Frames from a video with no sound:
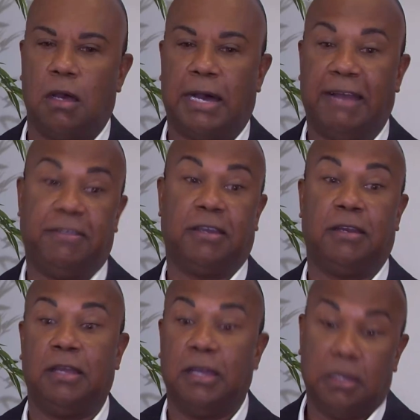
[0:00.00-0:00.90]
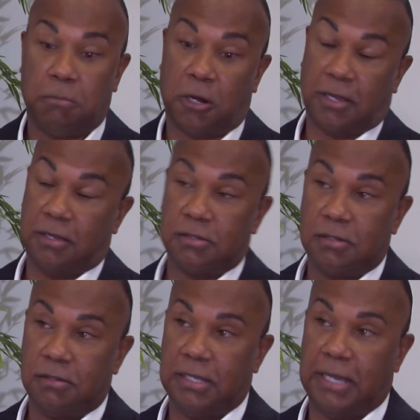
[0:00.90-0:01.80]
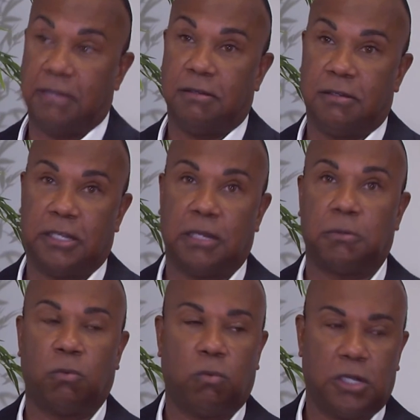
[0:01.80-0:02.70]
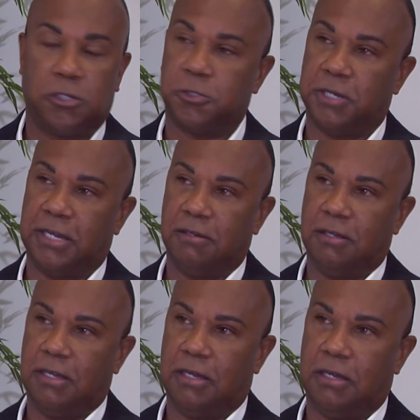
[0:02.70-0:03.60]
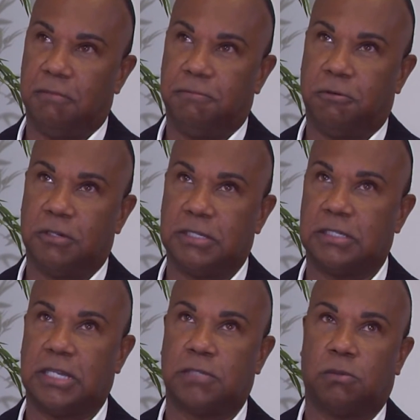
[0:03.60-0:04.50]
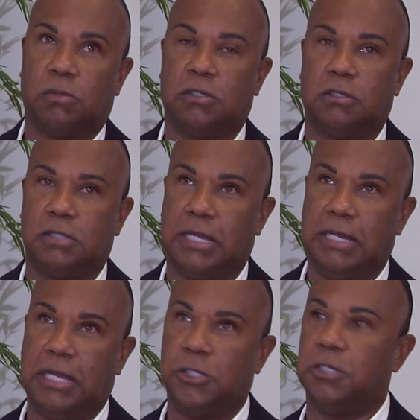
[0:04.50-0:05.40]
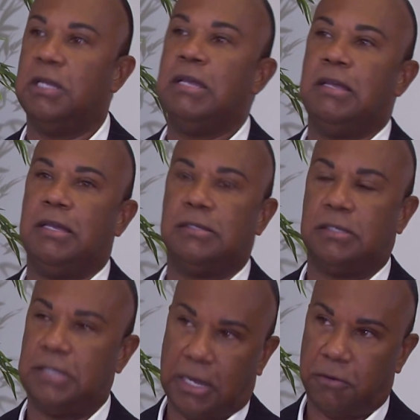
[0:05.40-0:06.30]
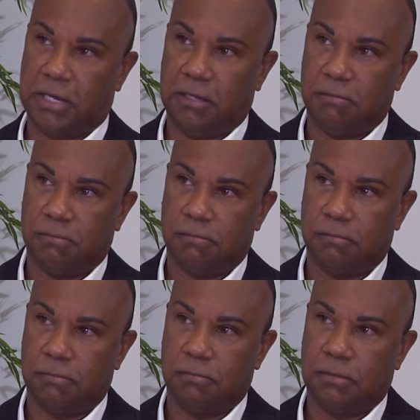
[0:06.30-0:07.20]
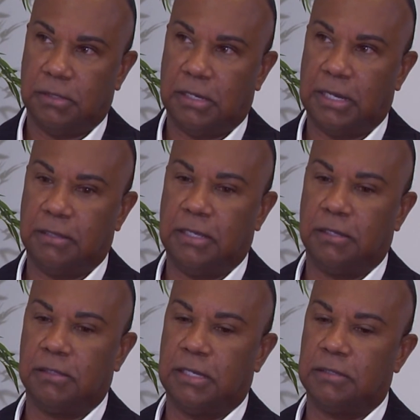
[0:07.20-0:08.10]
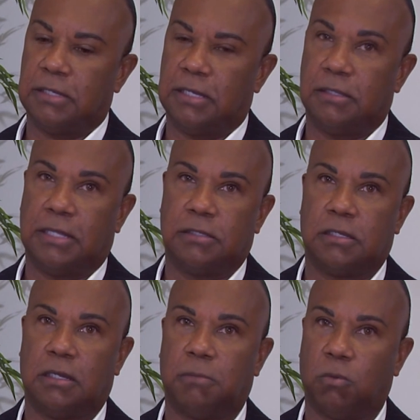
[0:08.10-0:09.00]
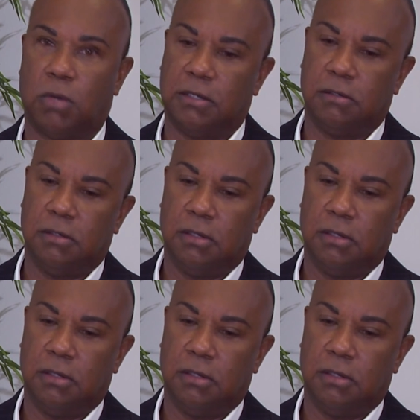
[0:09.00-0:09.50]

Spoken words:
I think in any market, that the number one trait for a successful real estate agent is integrity. I think that's the number one.